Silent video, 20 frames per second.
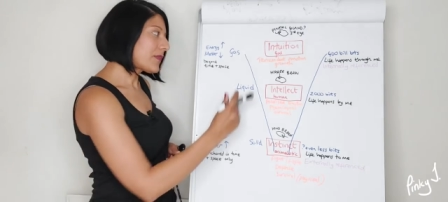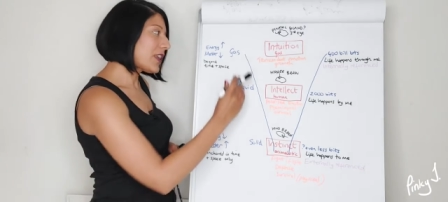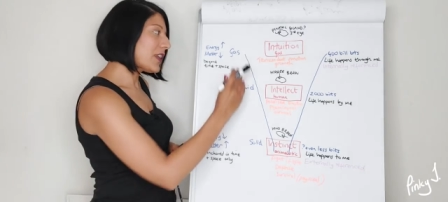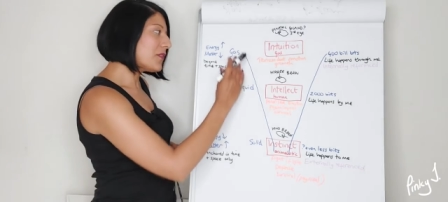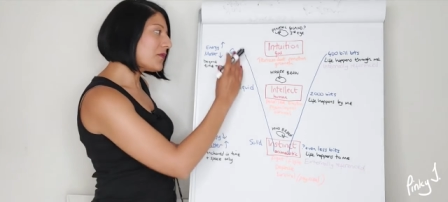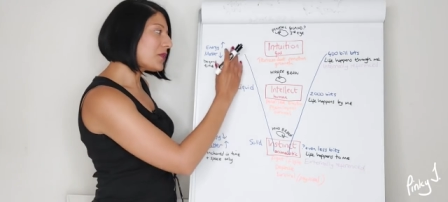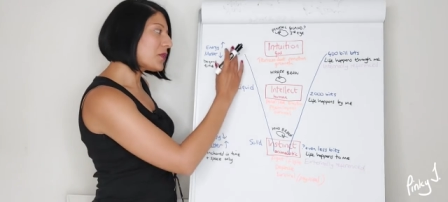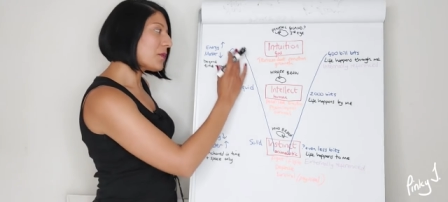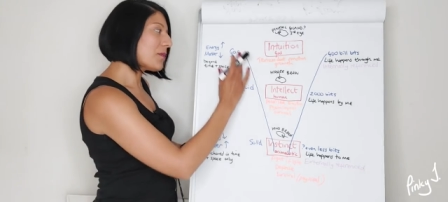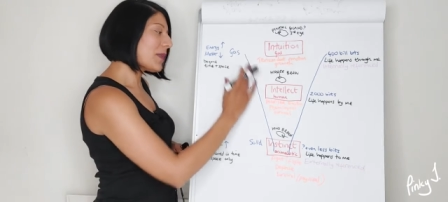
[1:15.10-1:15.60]

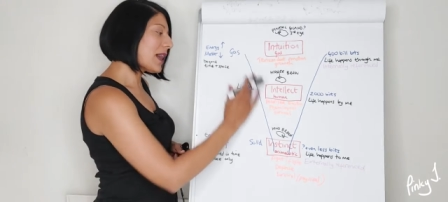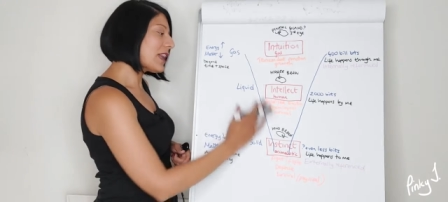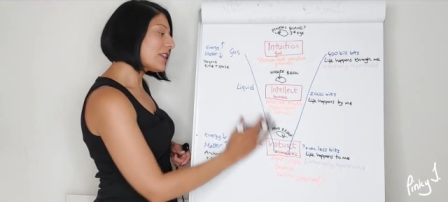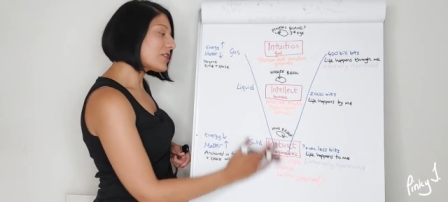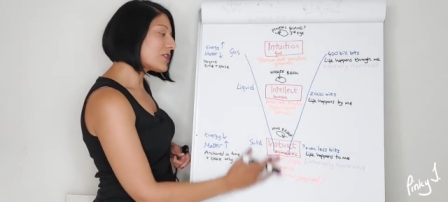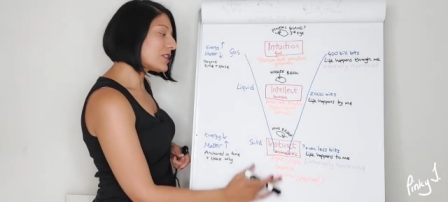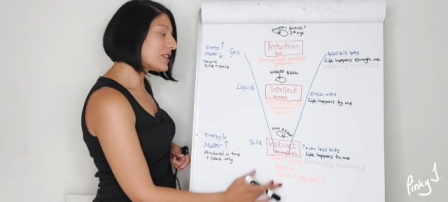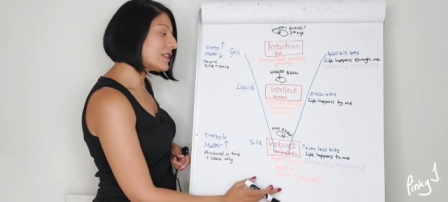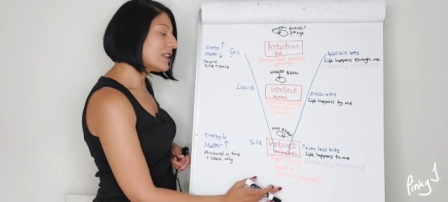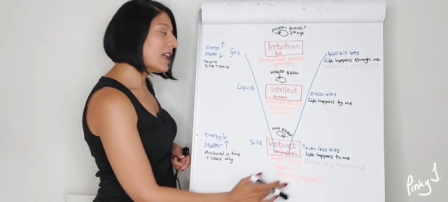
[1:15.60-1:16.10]
if you
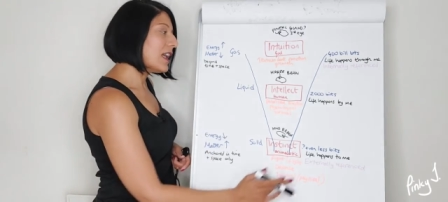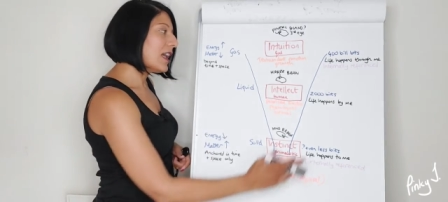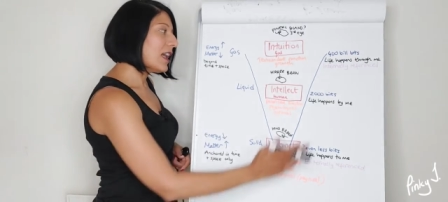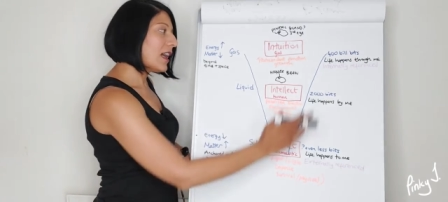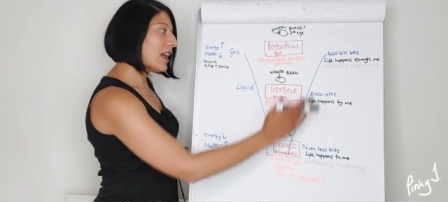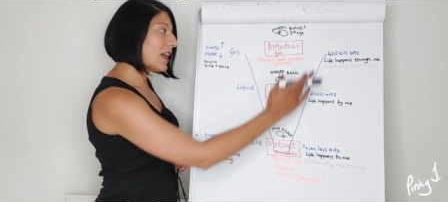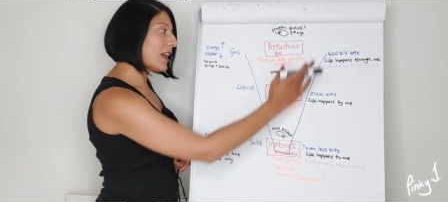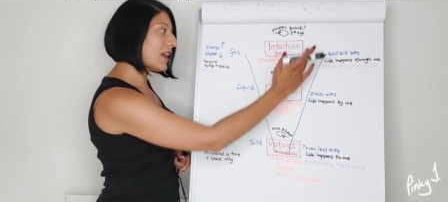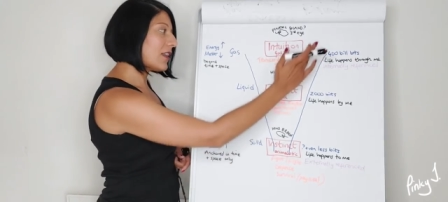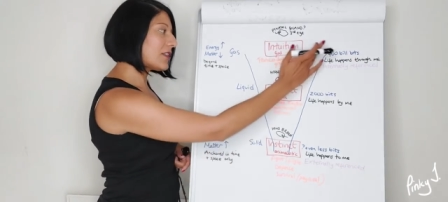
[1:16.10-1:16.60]
imagine
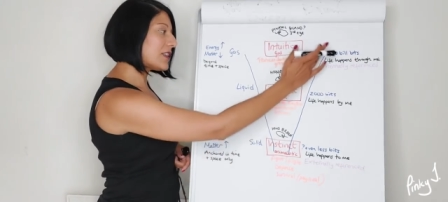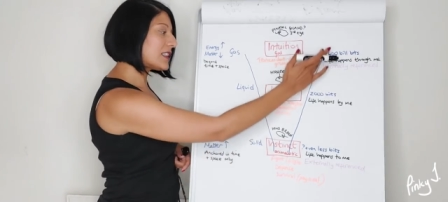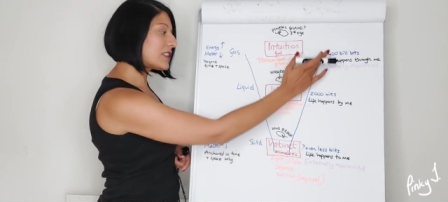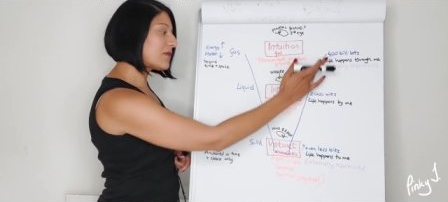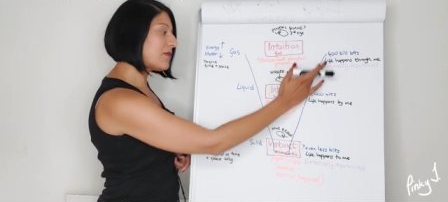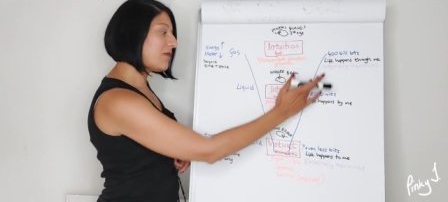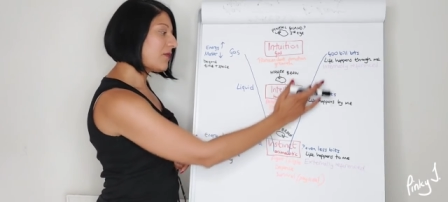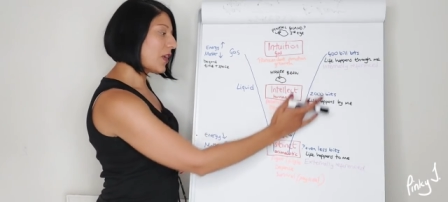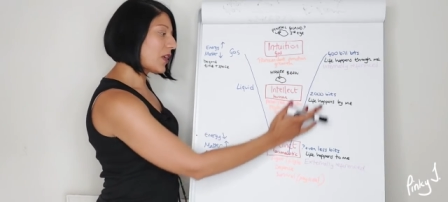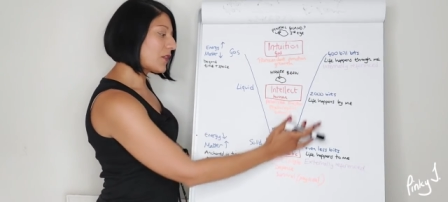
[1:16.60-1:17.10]
uh, this
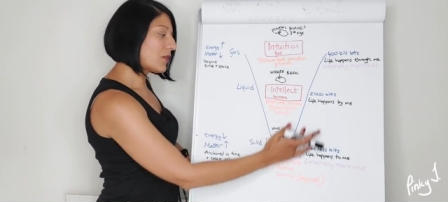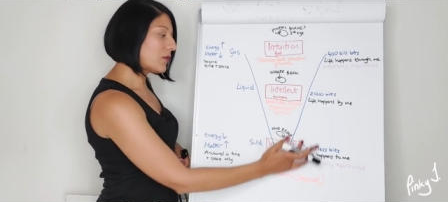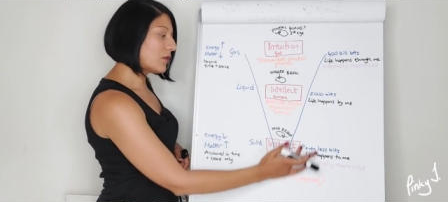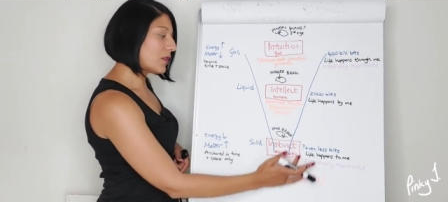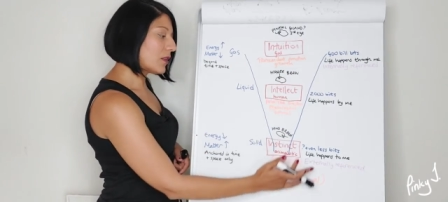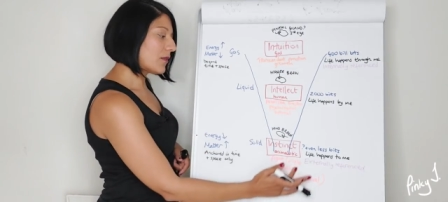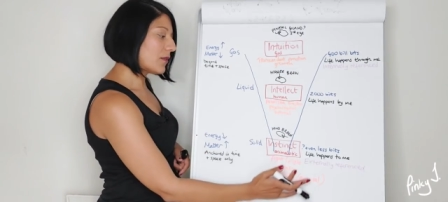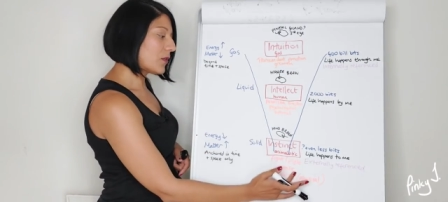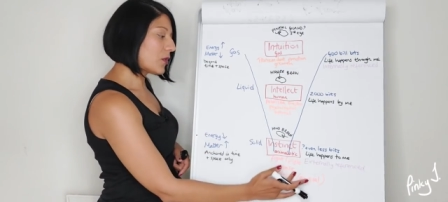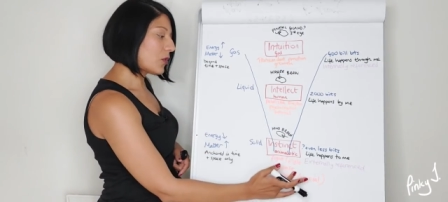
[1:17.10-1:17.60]
funnel
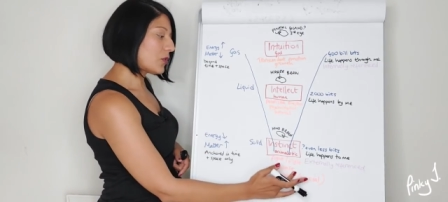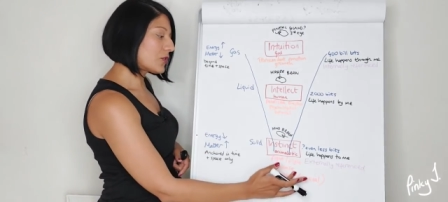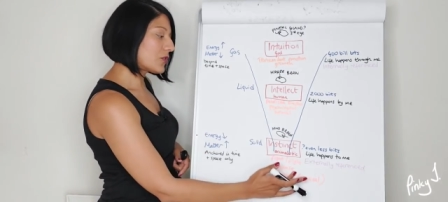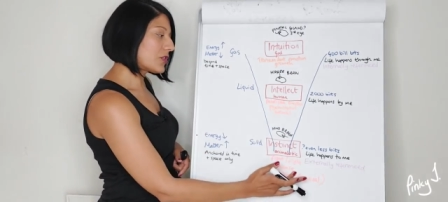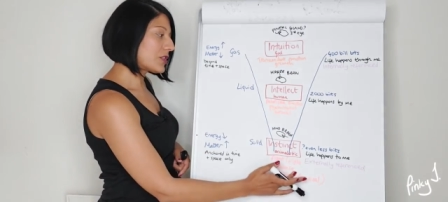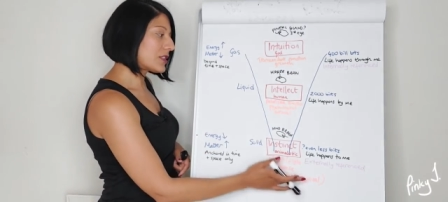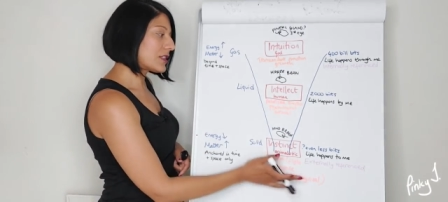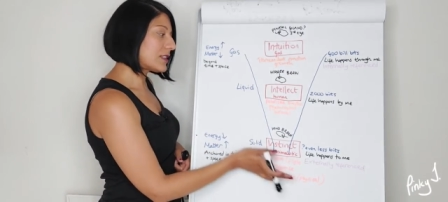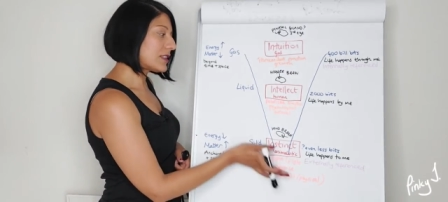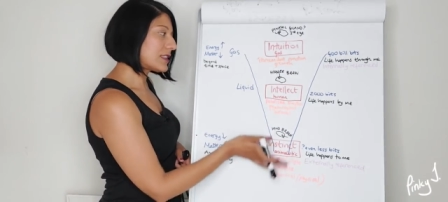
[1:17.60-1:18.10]
of
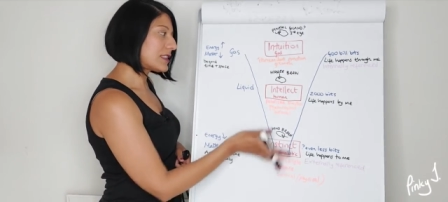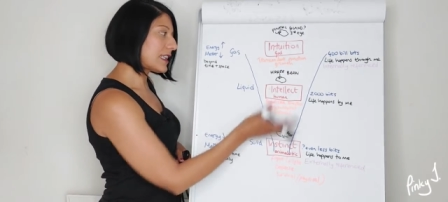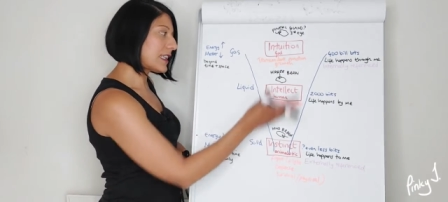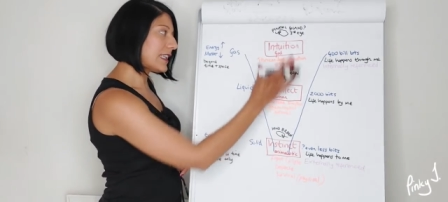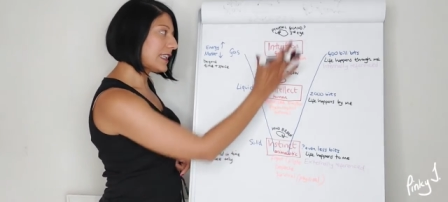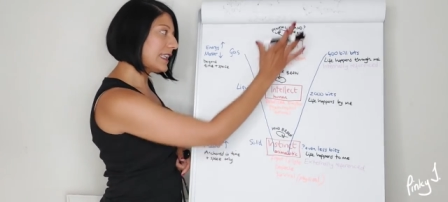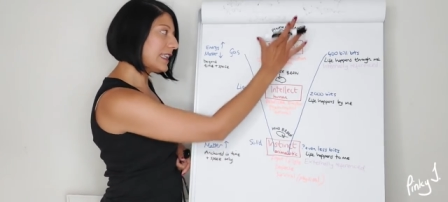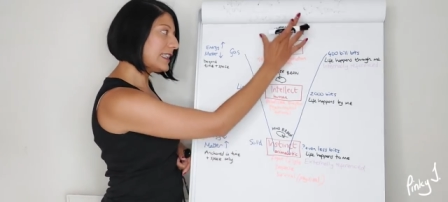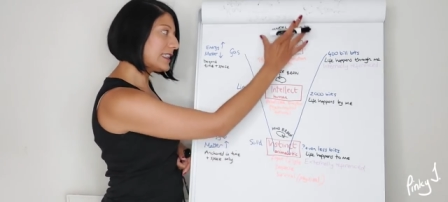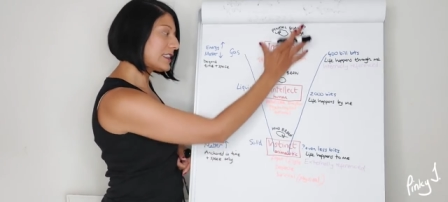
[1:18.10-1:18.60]
consciousness, and
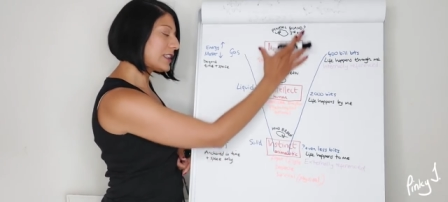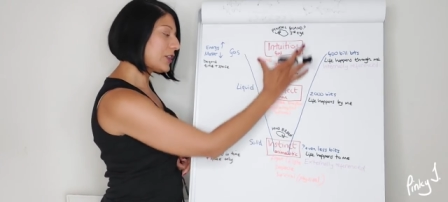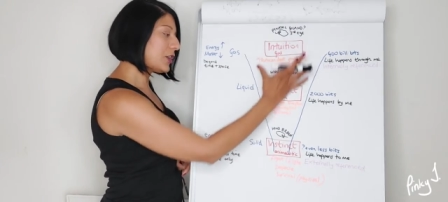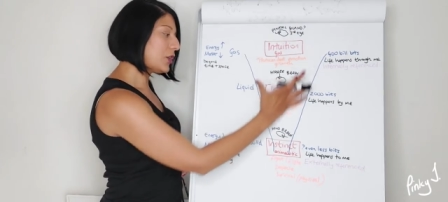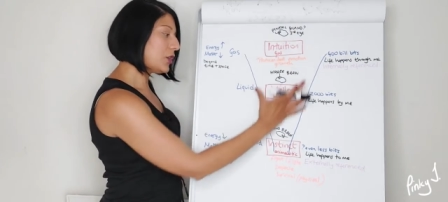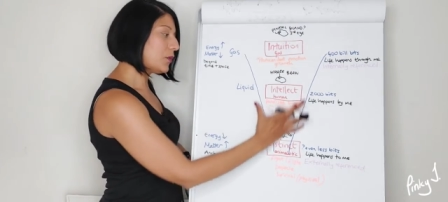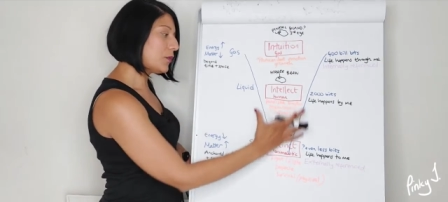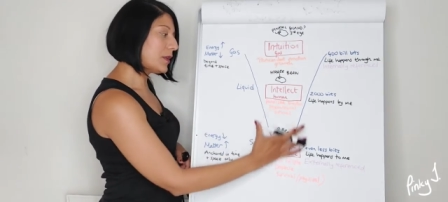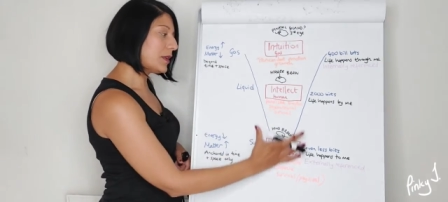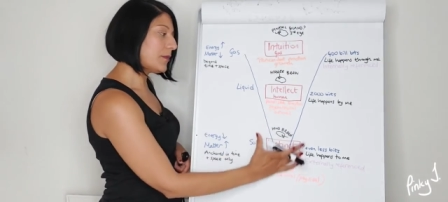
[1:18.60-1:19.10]
here's the
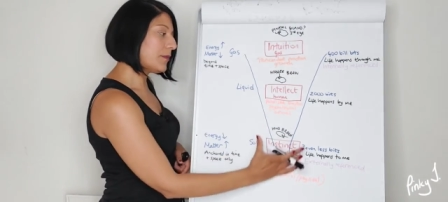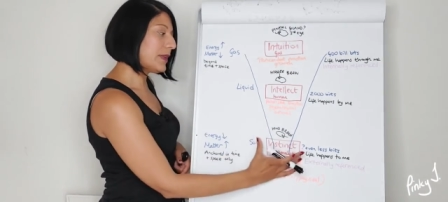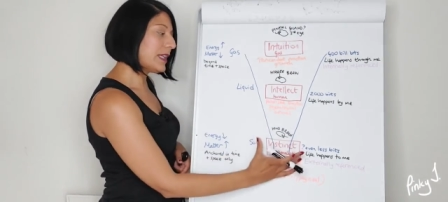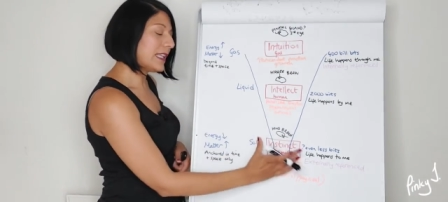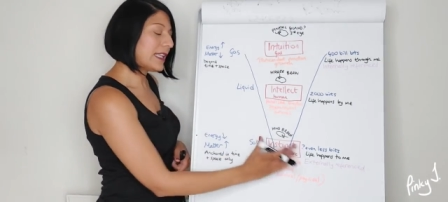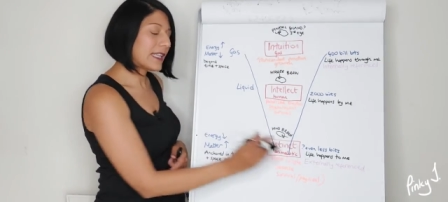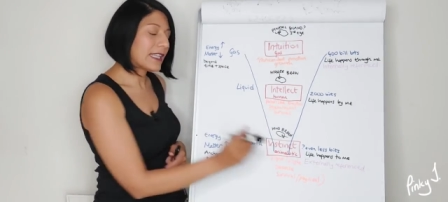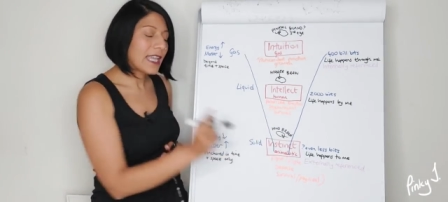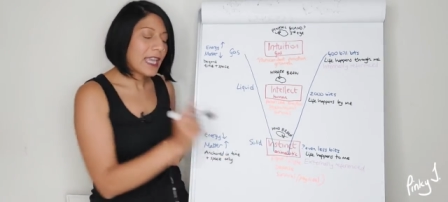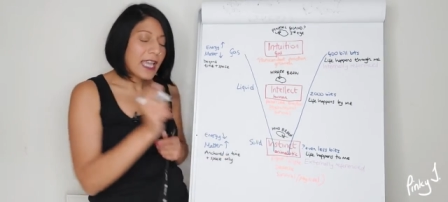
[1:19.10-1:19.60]
human
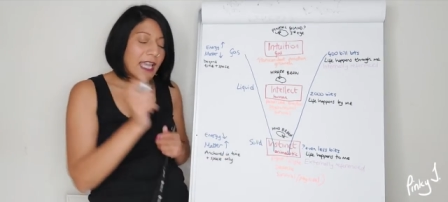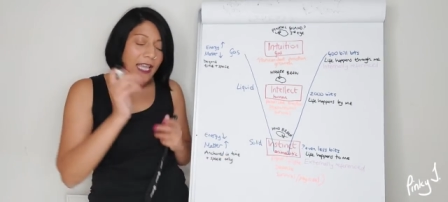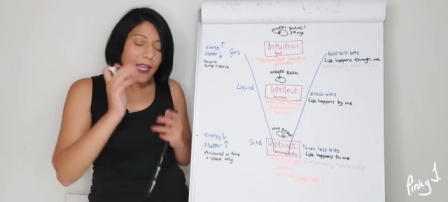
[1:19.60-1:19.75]
being,